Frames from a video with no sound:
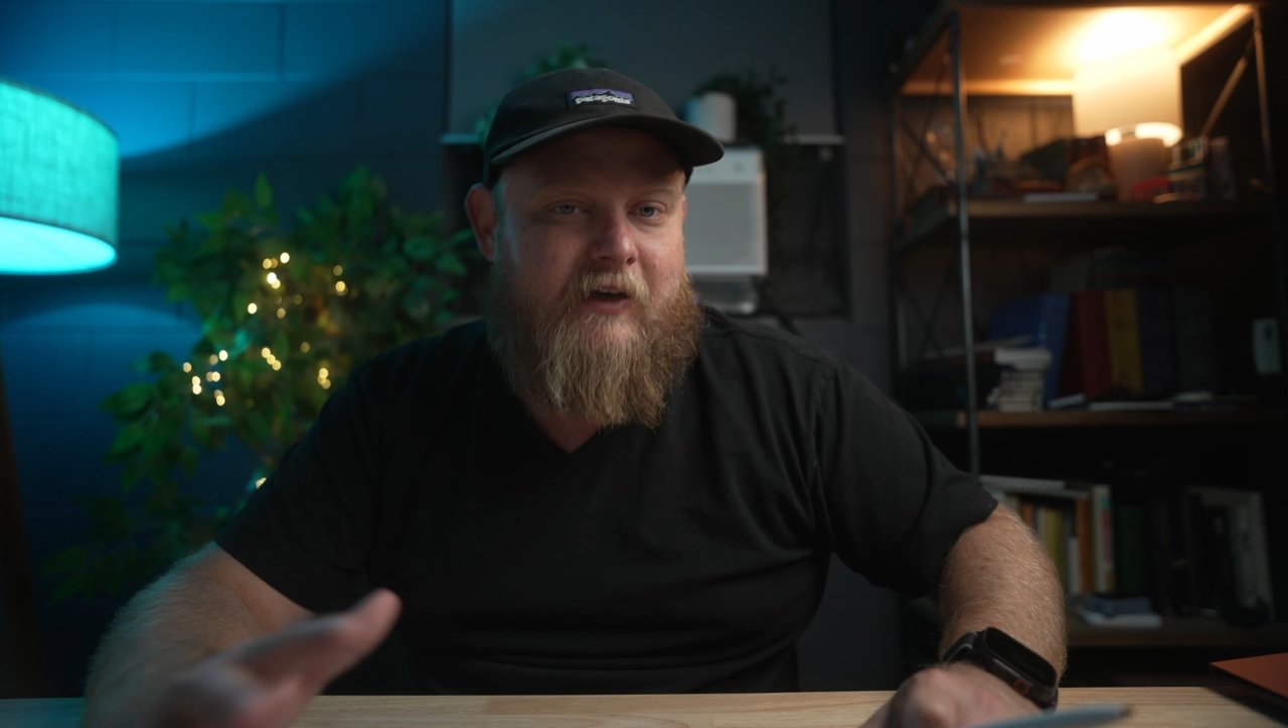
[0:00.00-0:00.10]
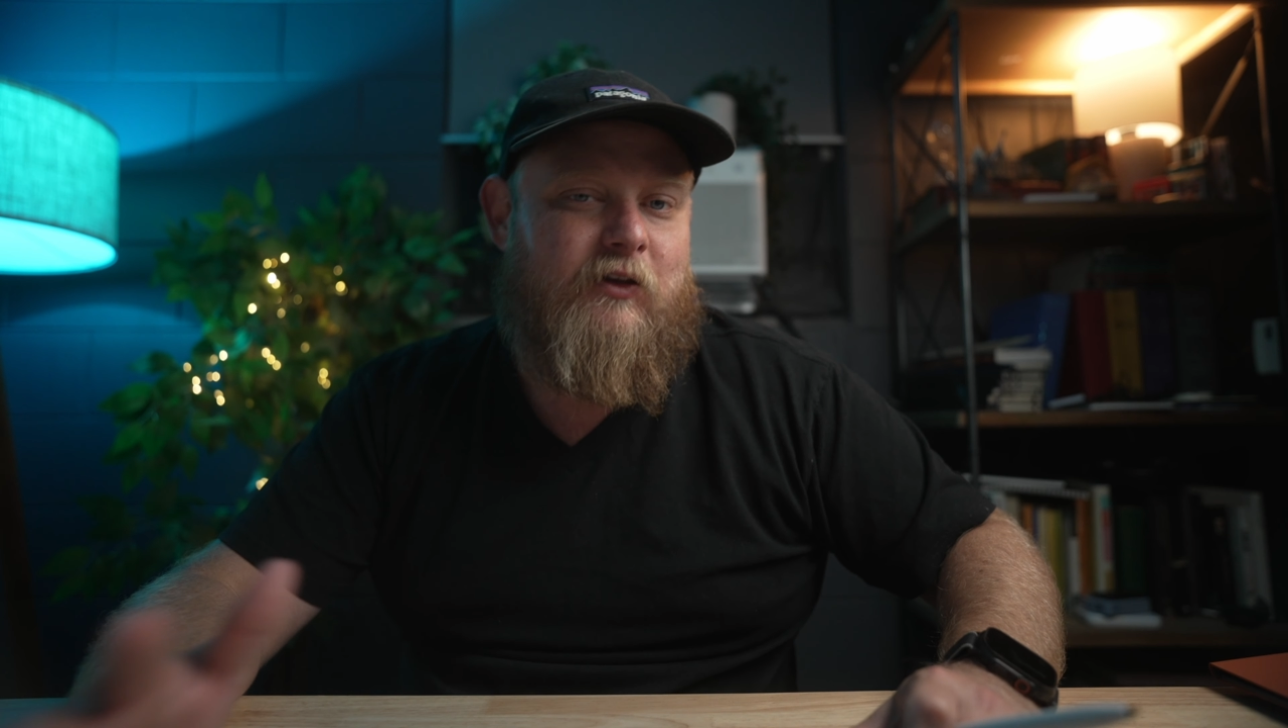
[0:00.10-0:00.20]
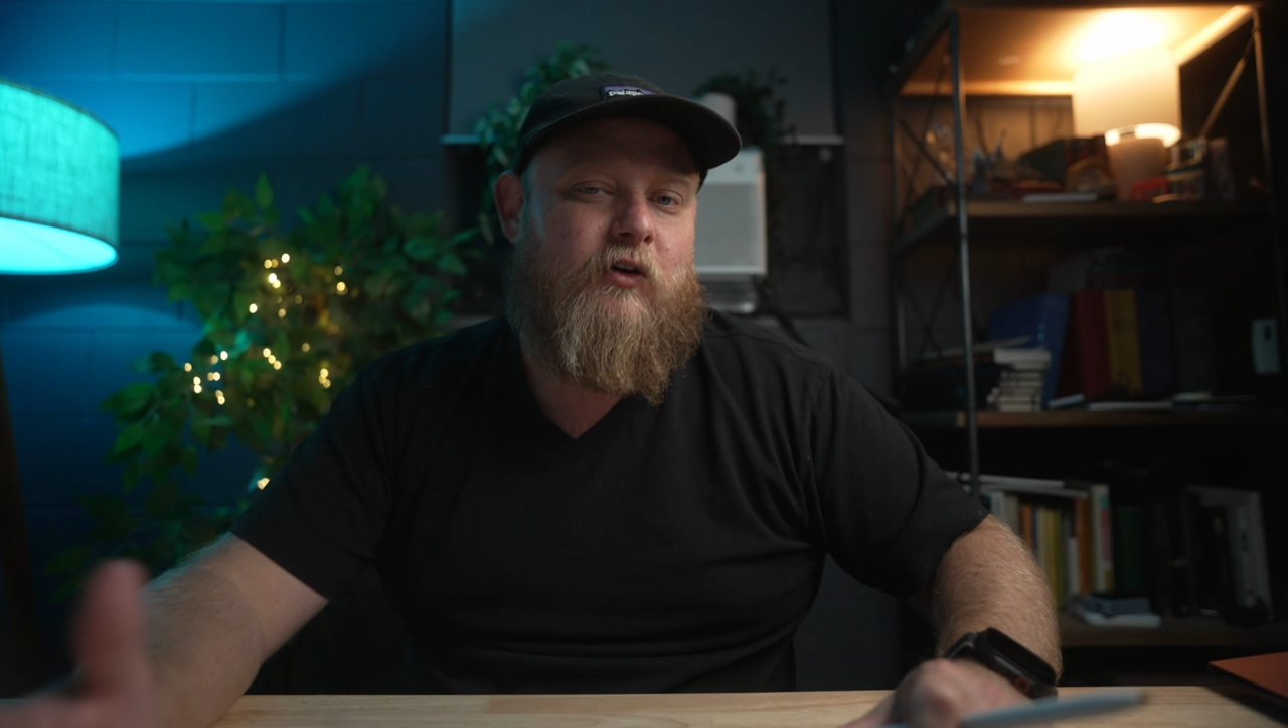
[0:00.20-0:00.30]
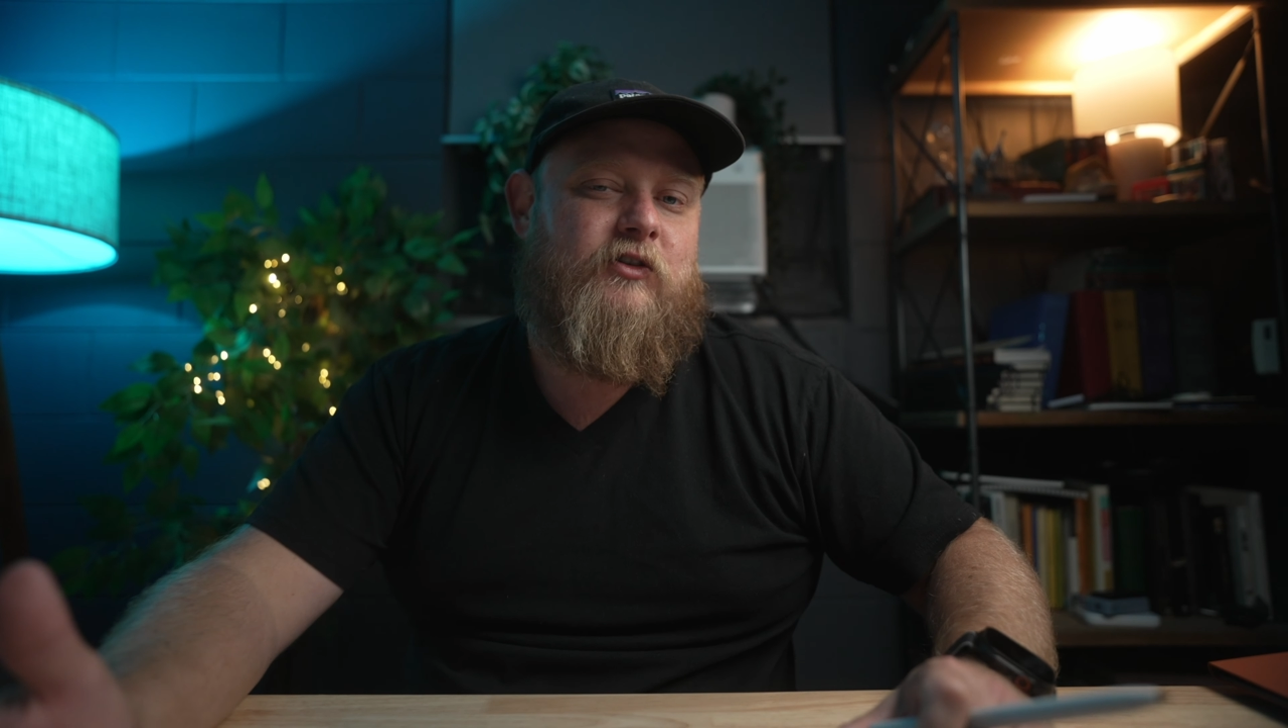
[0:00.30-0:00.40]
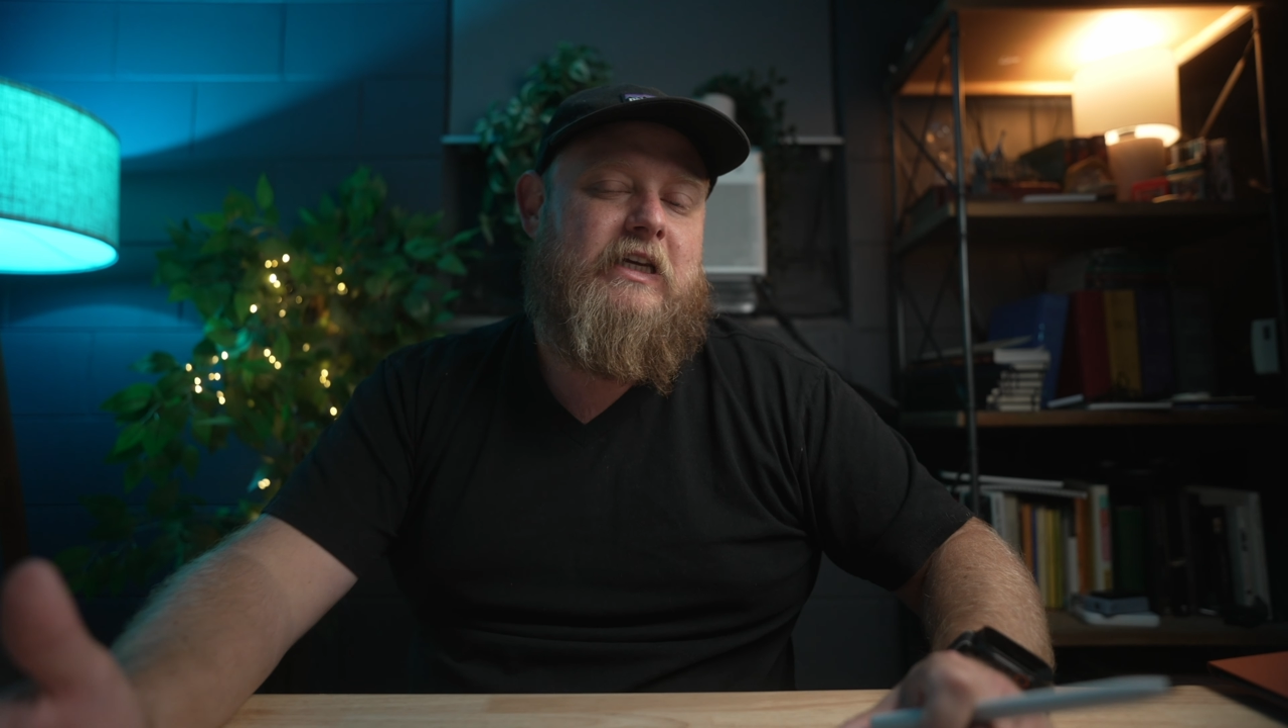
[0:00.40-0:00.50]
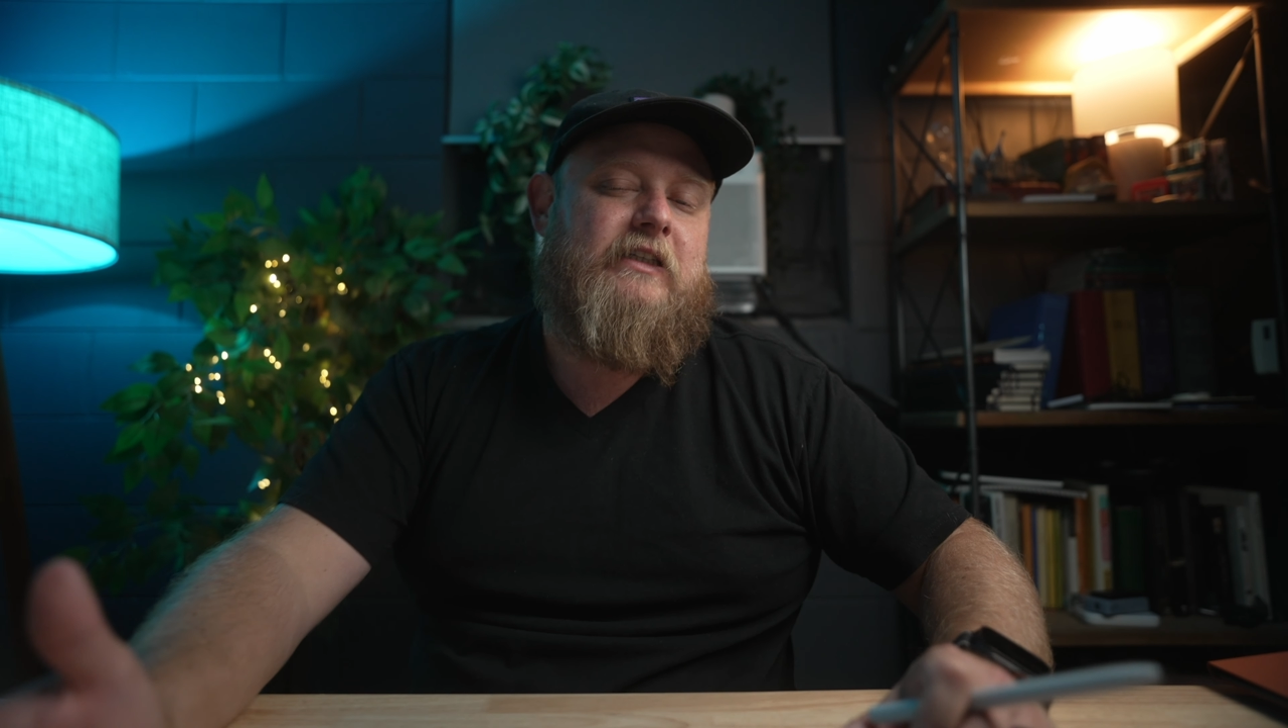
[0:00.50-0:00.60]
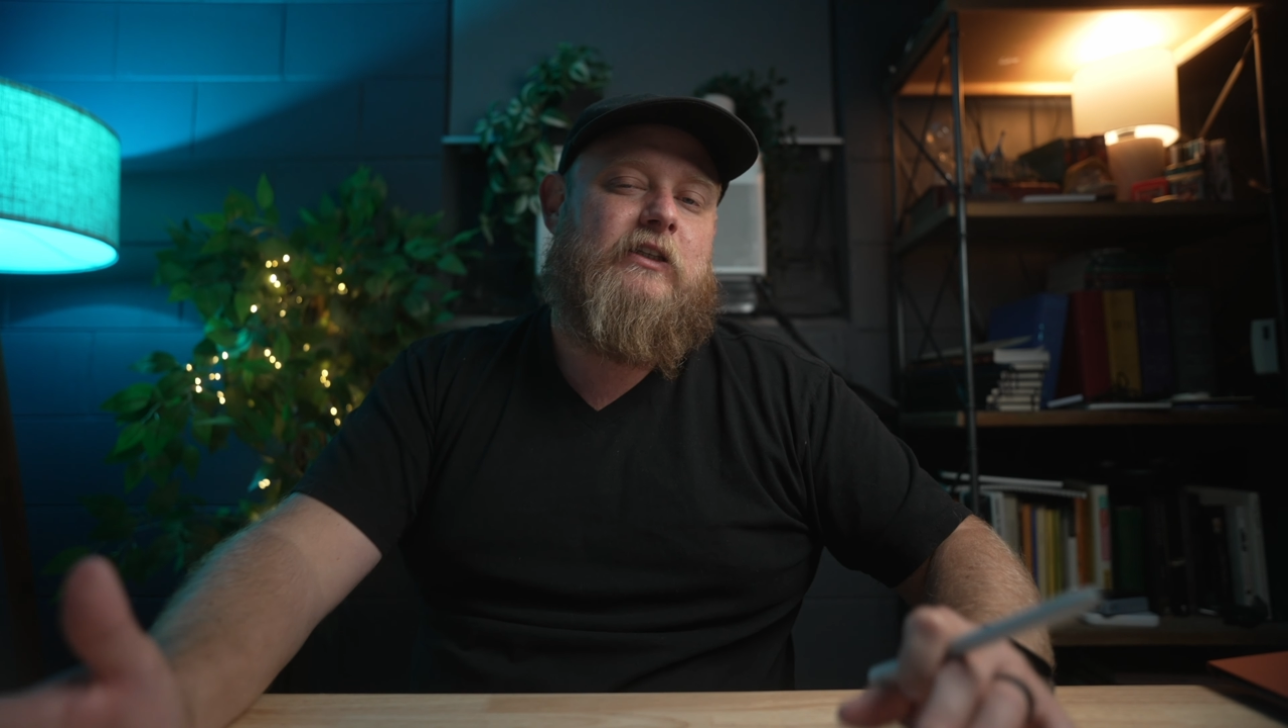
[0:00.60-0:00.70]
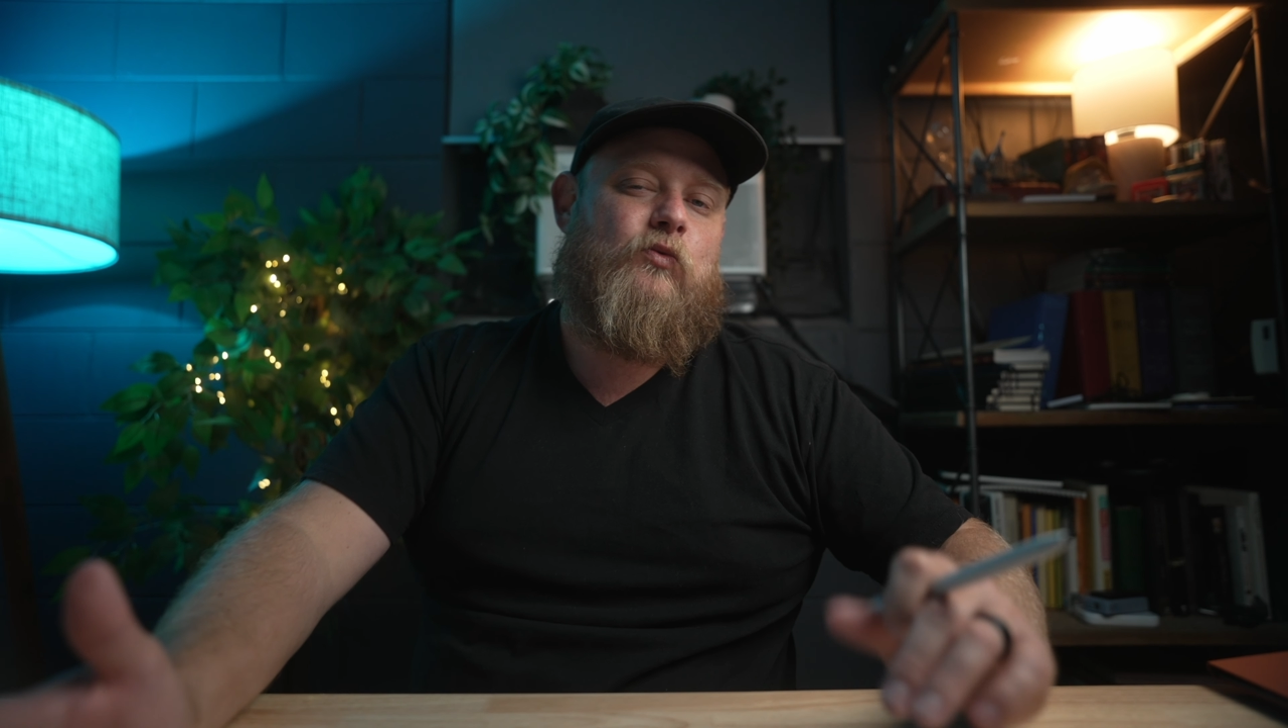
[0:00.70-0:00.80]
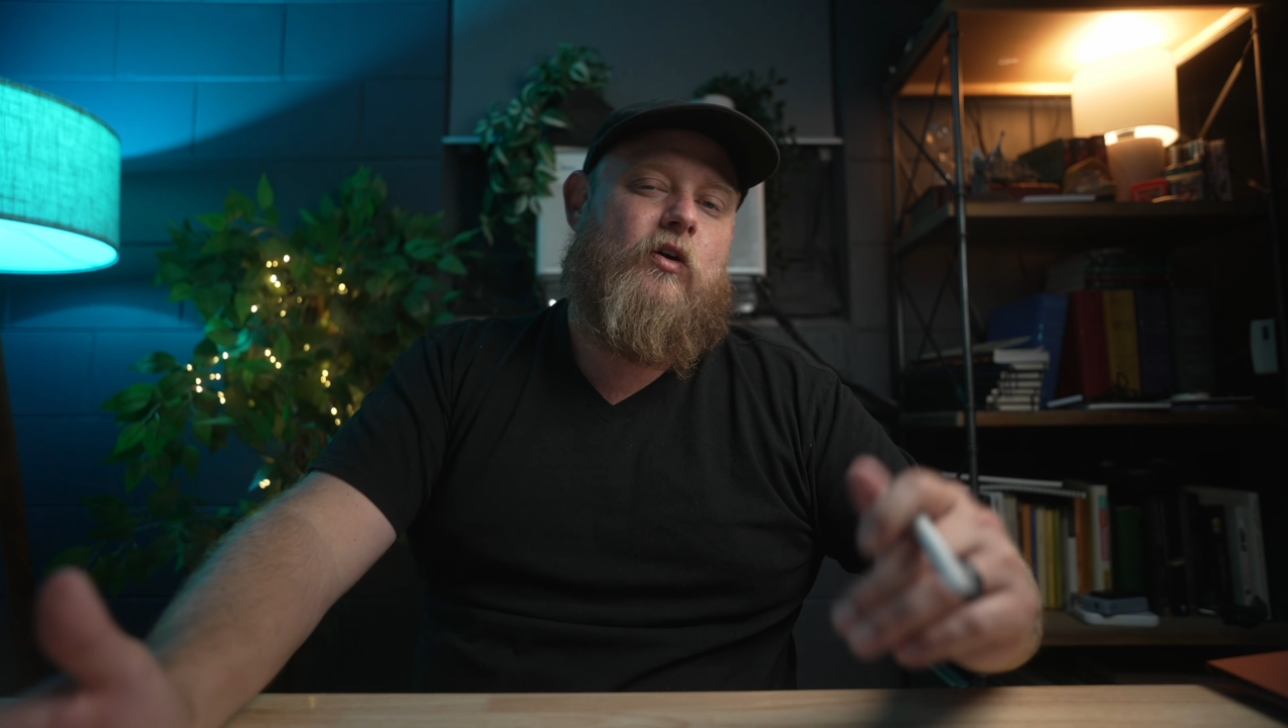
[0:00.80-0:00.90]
there are seasons